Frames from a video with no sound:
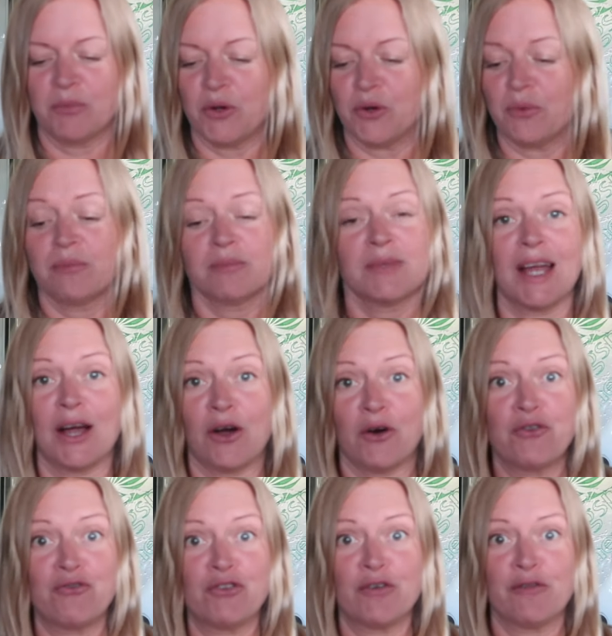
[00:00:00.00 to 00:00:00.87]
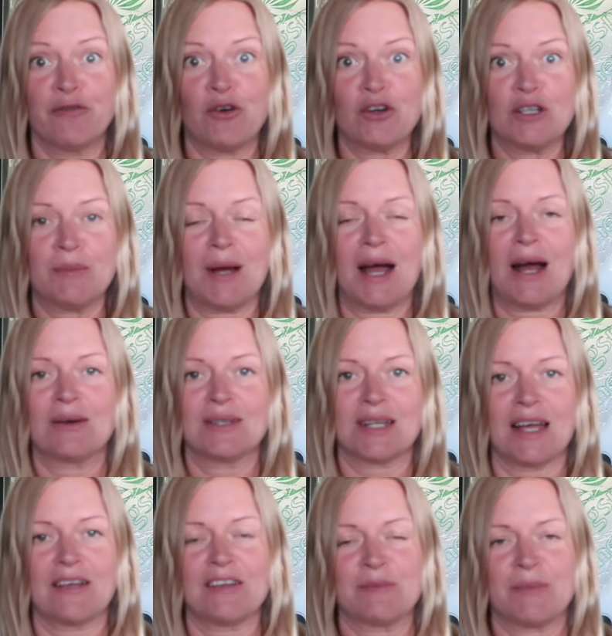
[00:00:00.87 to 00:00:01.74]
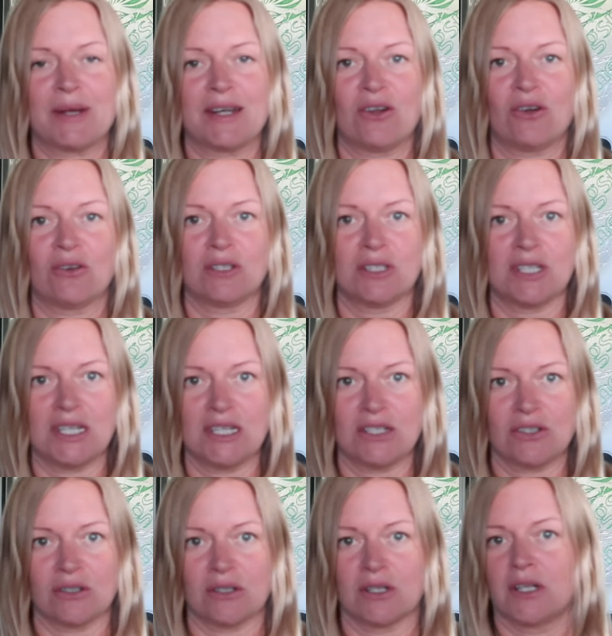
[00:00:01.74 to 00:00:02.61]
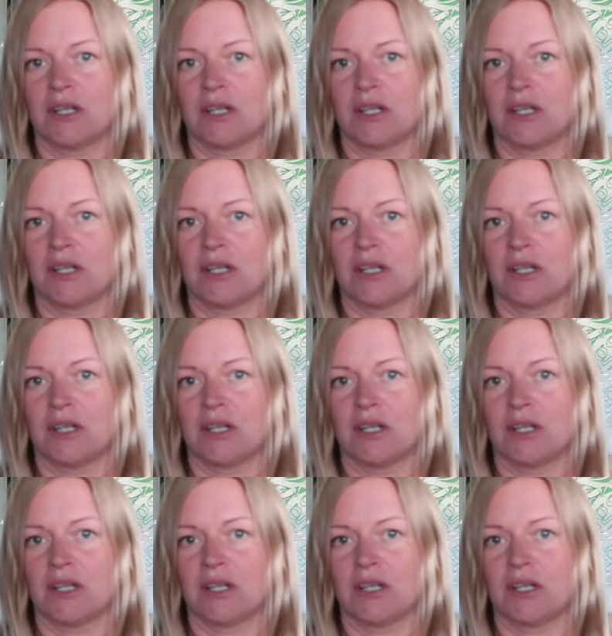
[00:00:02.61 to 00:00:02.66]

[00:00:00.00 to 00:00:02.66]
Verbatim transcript: But yeah, one hundred and forty pounds I spent on diesel.